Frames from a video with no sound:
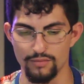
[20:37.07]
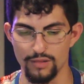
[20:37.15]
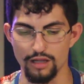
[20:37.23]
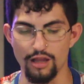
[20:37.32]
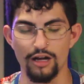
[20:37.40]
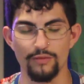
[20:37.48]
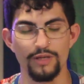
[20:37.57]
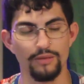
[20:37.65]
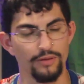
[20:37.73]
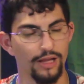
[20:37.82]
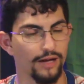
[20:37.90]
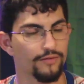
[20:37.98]
lot of
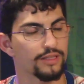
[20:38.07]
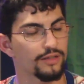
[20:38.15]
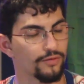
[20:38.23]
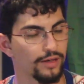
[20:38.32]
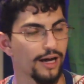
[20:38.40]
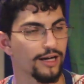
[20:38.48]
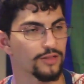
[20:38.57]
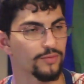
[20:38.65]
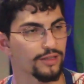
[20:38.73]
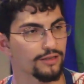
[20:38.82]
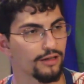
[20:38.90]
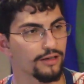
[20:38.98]
people have a different
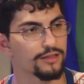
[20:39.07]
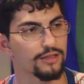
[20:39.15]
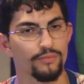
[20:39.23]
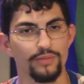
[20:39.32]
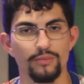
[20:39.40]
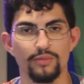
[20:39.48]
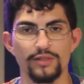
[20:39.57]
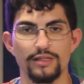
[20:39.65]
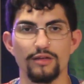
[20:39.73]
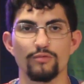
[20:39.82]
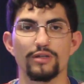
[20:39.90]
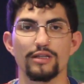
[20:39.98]
aspect on it. Some people
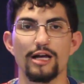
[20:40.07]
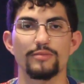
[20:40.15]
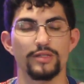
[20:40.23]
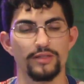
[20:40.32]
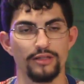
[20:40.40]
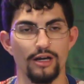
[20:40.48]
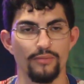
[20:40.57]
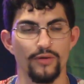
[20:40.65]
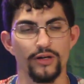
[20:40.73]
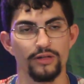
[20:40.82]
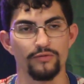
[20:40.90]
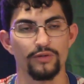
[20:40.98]
say relapse is not
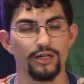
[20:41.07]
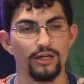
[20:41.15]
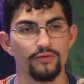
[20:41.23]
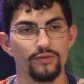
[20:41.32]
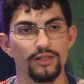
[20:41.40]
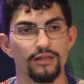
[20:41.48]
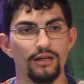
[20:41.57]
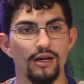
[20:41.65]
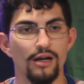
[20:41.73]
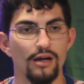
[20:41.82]
part of recovery.